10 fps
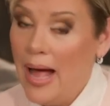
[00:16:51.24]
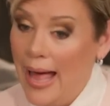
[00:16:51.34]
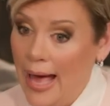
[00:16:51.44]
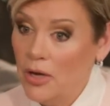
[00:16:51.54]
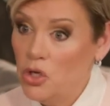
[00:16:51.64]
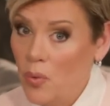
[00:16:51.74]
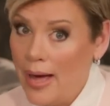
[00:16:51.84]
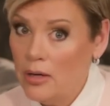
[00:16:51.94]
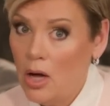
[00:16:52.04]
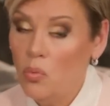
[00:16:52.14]
How do
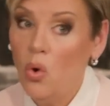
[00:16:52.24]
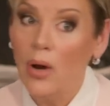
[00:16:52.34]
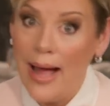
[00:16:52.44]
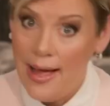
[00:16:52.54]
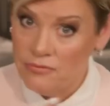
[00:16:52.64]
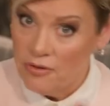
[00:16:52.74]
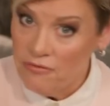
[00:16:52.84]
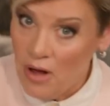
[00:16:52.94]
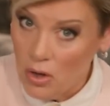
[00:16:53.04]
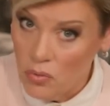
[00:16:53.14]
I not want? I have to
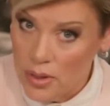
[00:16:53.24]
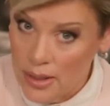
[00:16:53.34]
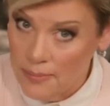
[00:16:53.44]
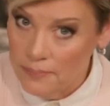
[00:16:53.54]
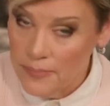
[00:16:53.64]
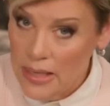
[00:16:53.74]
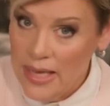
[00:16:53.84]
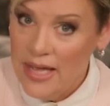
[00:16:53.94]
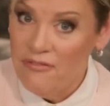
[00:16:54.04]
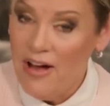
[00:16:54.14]
follow Him.
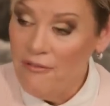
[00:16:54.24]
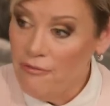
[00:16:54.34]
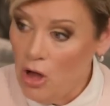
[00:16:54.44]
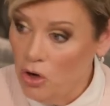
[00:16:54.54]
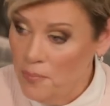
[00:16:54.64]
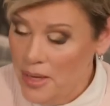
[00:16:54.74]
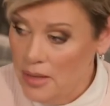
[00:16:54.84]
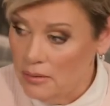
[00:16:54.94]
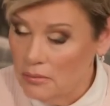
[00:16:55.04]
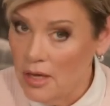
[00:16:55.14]
If I follow
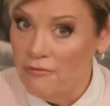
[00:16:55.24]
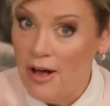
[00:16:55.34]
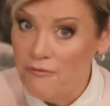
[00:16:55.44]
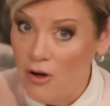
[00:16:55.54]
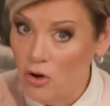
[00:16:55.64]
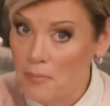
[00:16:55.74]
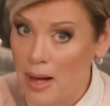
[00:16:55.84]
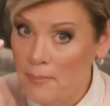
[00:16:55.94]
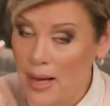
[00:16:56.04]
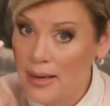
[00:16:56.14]
me, if I follow
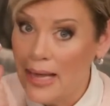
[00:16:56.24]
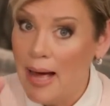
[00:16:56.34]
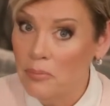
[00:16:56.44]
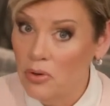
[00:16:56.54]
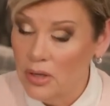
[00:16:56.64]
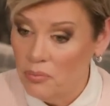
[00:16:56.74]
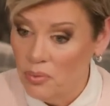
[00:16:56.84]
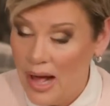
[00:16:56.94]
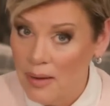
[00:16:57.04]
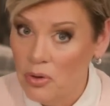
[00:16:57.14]
my mind, I'm gonna
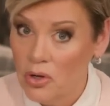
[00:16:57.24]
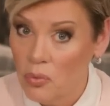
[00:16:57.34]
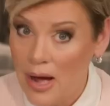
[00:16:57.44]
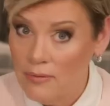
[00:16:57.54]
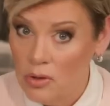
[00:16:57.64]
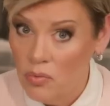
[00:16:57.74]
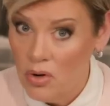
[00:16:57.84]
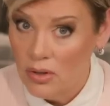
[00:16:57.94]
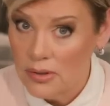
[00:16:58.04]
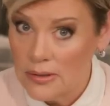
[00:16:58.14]
arrive at
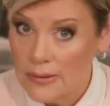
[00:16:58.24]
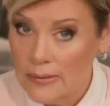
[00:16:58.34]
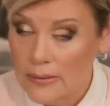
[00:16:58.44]
want.